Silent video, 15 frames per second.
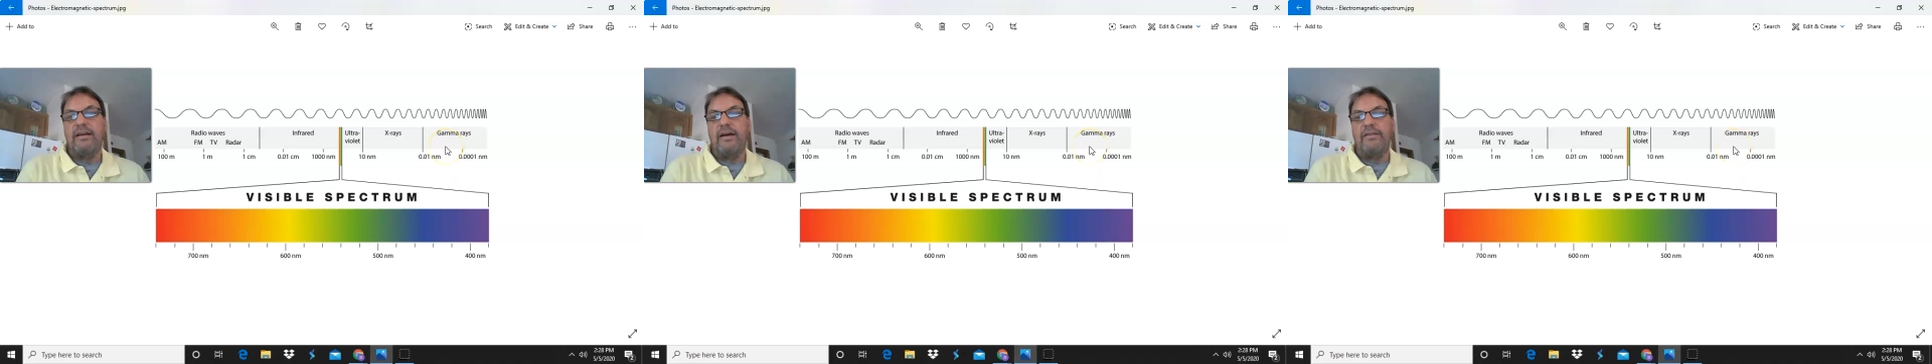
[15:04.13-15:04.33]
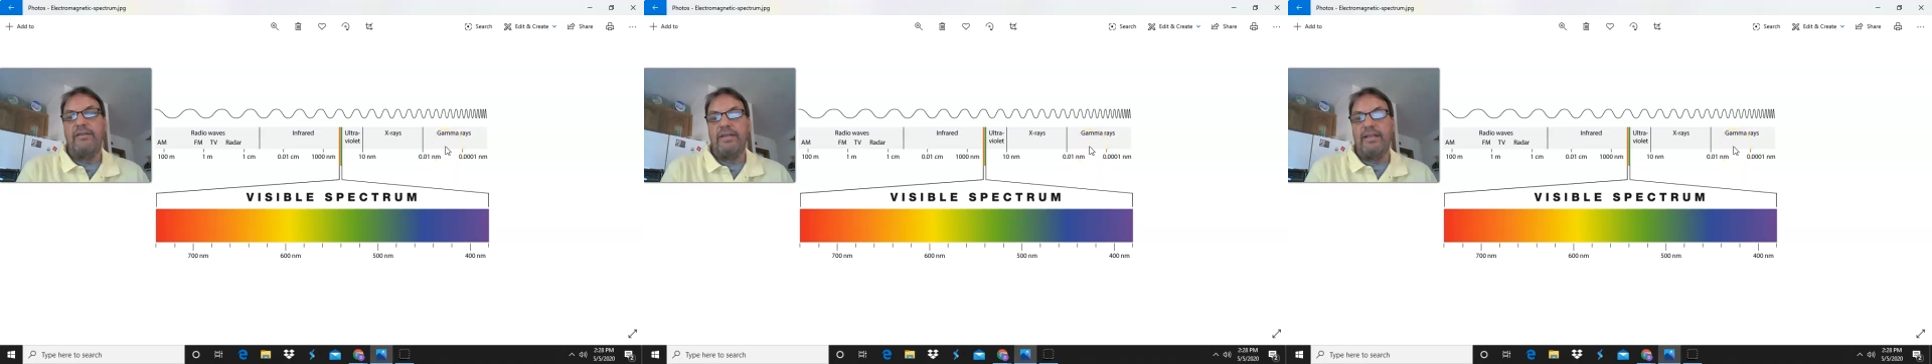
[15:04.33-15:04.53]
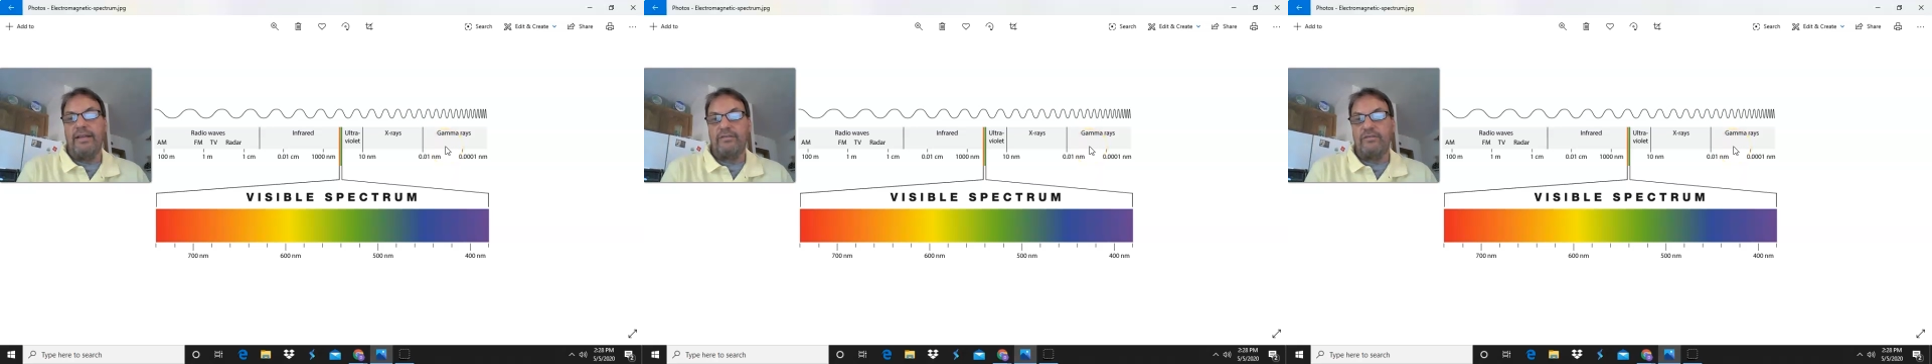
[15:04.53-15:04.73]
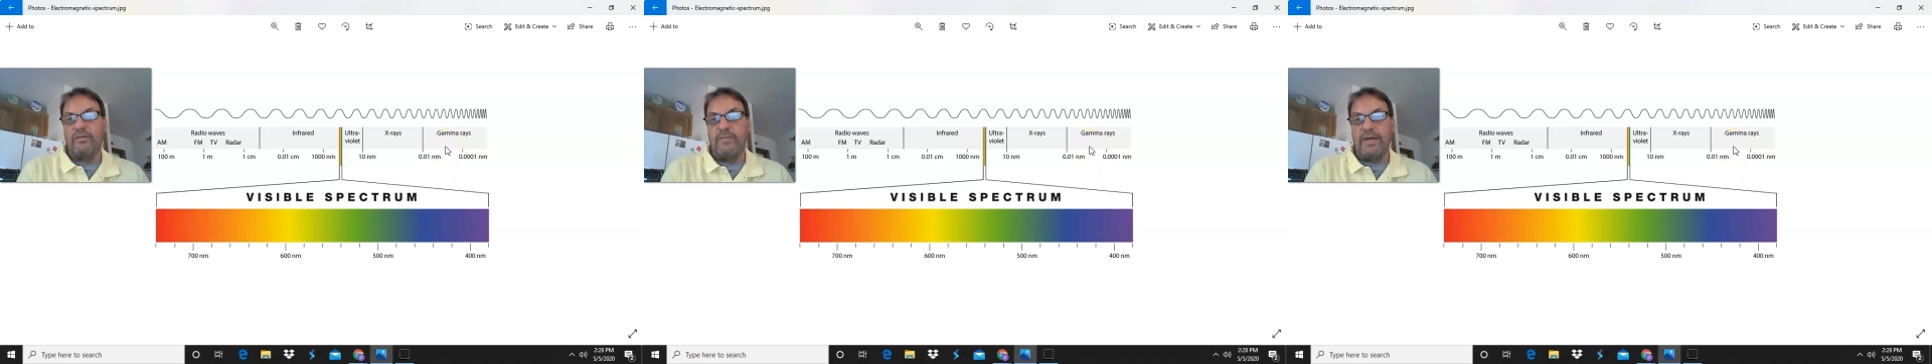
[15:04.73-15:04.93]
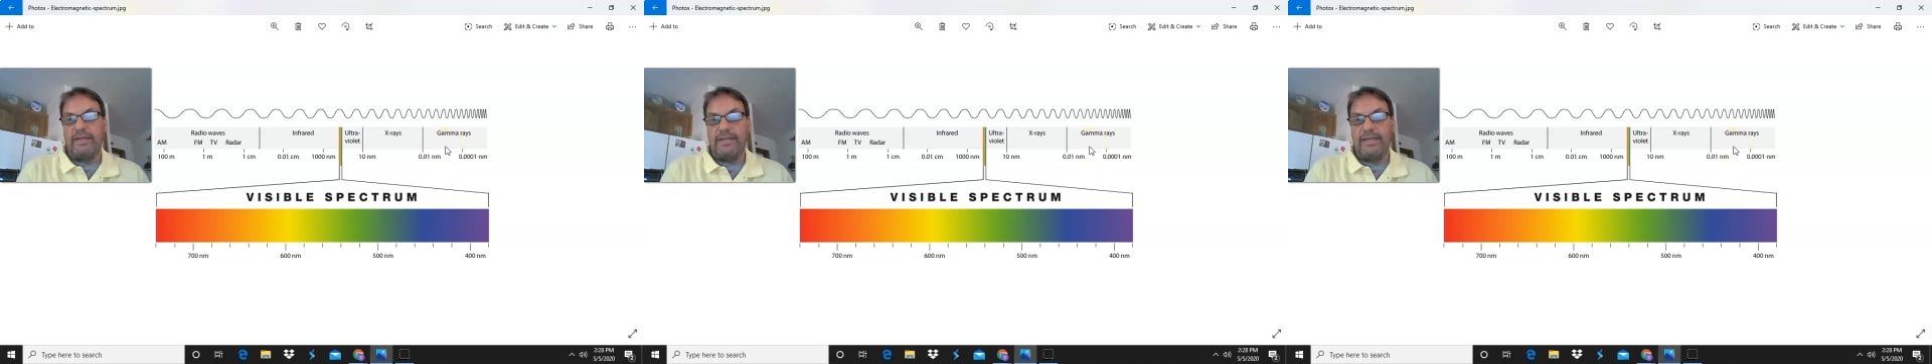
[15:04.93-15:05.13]
on the
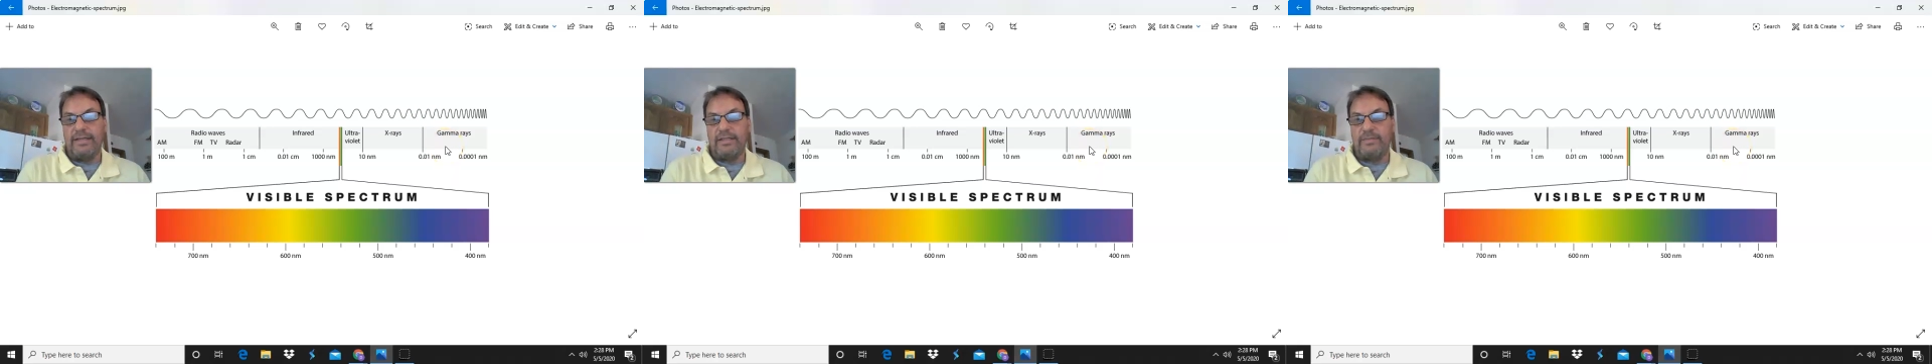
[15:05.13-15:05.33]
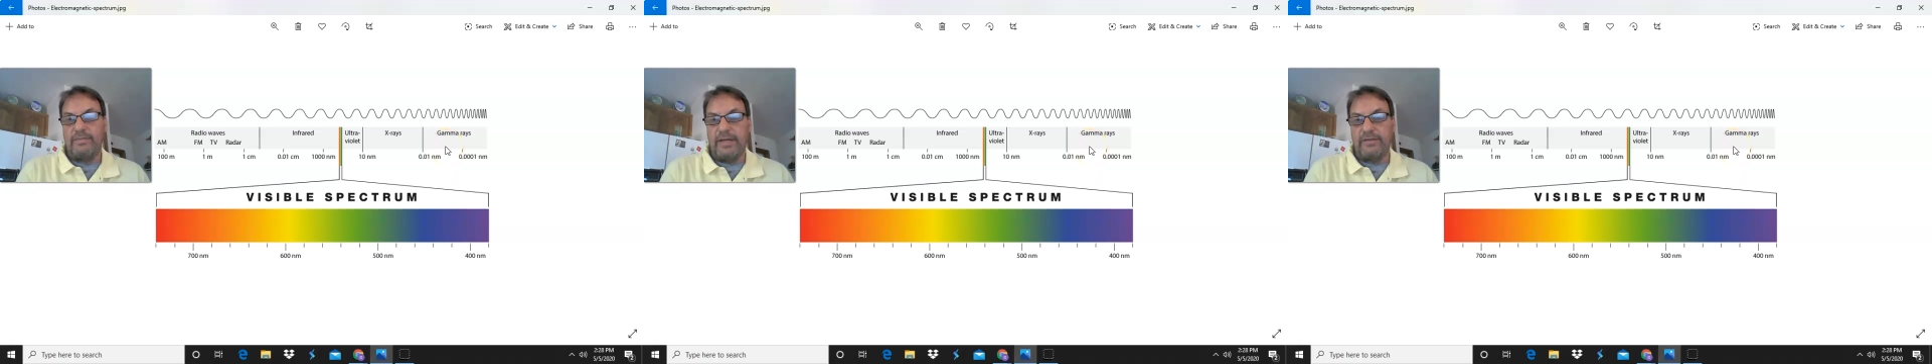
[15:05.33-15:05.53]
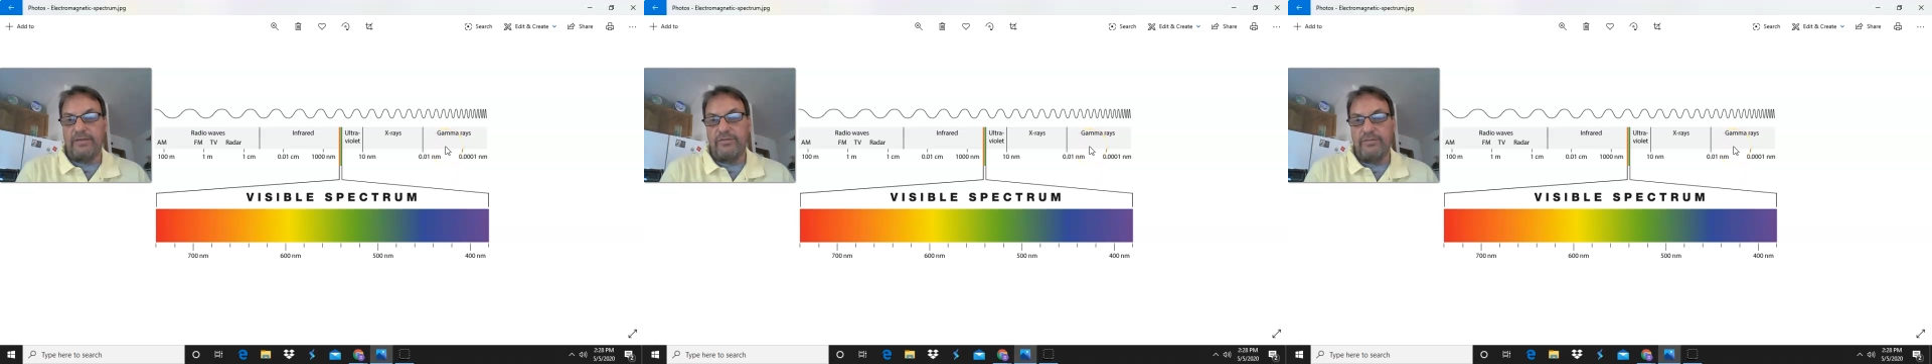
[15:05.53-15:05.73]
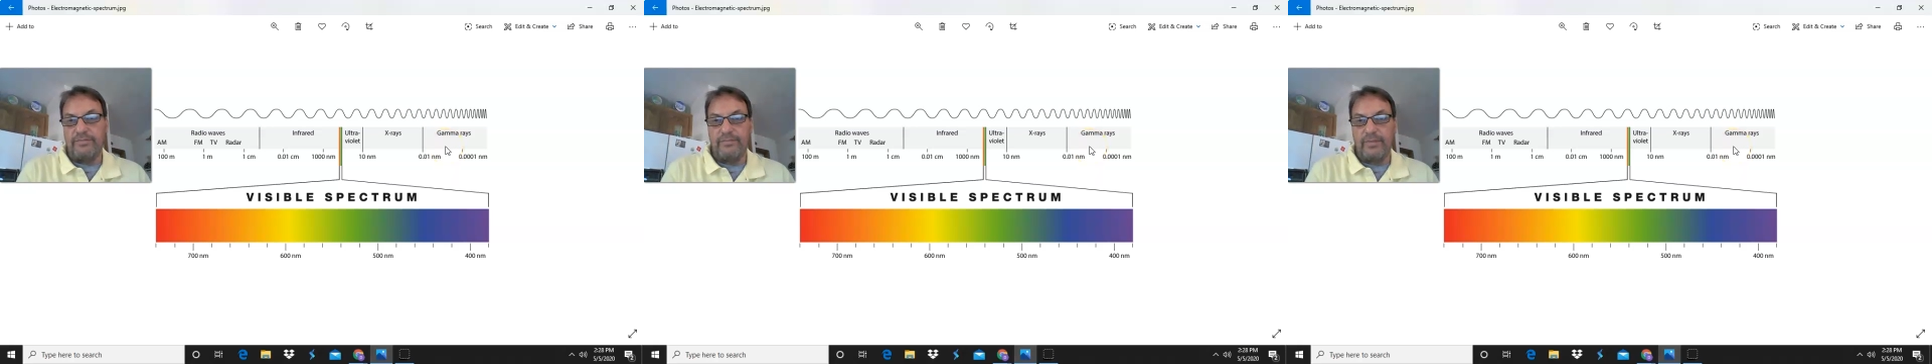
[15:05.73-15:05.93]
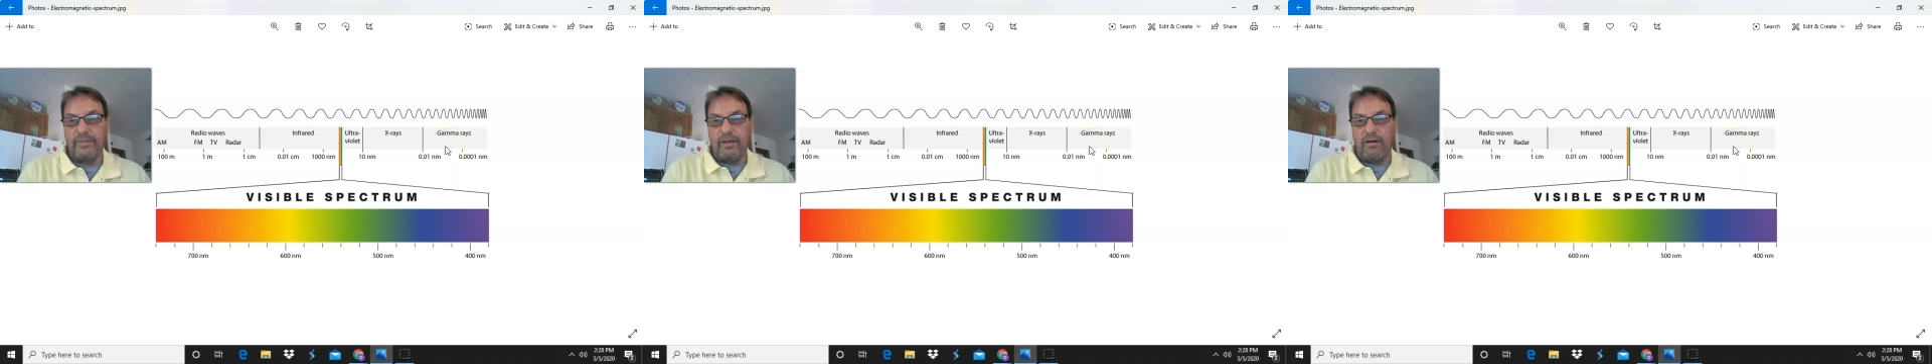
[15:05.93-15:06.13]
electromagnetic spectrum